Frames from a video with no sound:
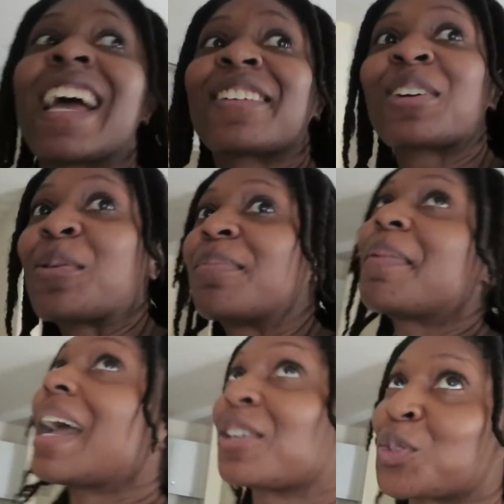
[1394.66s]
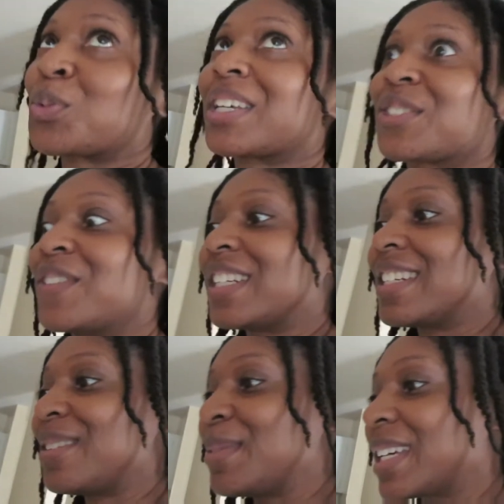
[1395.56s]
I had to go back to
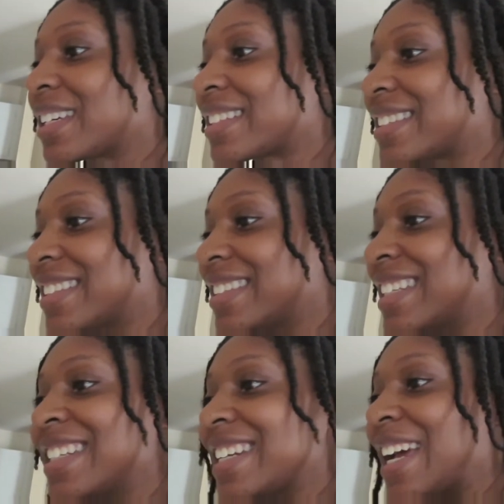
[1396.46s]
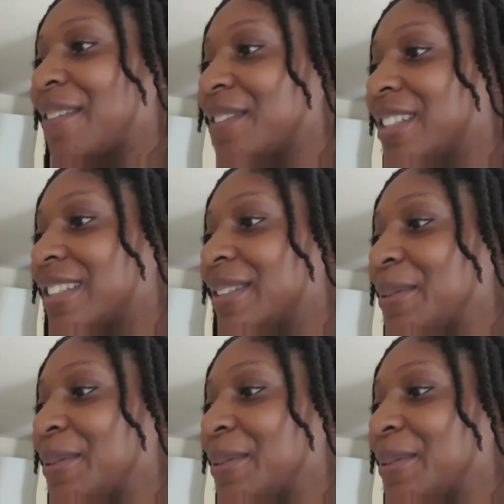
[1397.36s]
Xfinity because they didn't have a